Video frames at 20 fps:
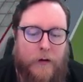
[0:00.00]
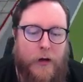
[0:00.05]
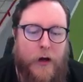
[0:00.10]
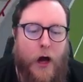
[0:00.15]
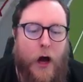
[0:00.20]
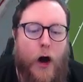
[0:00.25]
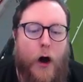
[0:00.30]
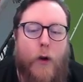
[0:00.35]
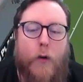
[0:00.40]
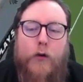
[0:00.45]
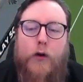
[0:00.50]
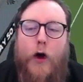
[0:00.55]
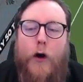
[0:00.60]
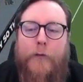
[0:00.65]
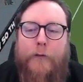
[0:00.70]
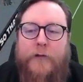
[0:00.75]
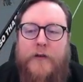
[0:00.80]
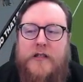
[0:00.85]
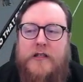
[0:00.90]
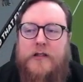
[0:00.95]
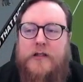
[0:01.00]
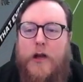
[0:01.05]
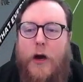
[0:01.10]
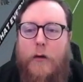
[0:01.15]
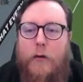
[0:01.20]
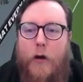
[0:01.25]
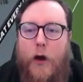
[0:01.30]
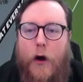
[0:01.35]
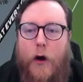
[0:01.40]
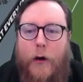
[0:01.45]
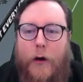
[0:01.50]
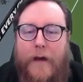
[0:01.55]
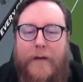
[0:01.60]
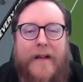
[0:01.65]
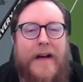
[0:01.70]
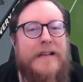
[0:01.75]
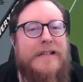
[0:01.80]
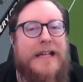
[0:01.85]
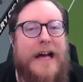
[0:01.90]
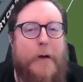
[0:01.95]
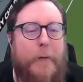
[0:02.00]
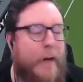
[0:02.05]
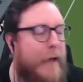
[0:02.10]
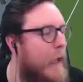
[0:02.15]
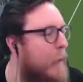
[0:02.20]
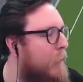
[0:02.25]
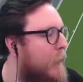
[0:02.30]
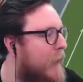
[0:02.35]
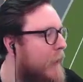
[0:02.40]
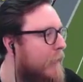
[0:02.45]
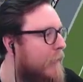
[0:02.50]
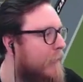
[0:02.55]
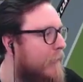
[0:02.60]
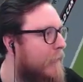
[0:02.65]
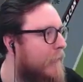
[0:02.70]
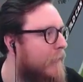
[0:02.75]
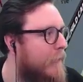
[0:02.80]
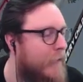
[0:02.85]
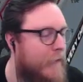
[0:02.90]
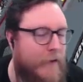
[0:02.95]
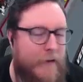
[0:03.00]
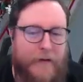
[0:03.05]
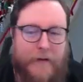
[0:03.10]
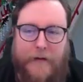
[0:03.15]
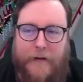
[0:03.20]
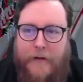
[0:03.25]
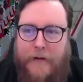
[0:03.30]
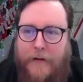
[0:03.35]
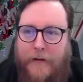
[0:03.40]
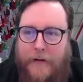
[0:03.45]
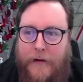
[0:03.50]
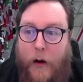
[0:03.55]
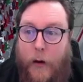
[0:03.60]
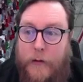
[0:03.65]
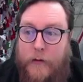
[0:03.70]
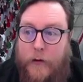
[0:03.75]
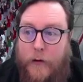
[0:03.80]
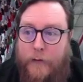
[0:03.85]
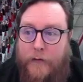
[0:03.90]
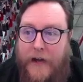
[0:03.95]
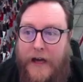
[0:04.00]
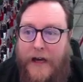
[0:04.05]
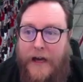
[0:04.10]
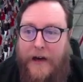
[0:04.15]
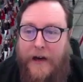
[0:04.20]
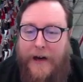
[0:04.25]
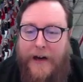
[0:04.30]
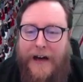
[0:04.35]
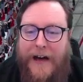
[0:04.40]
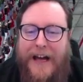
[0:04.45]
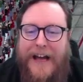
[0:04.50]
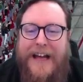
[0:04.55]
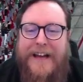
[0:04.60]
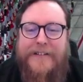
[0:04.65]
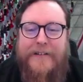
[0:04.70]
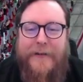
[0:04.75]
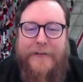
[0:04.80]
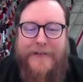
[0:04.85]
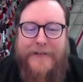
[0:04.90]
You hold on for so long and that's how we get beaten. Oh, he's got VAR. He's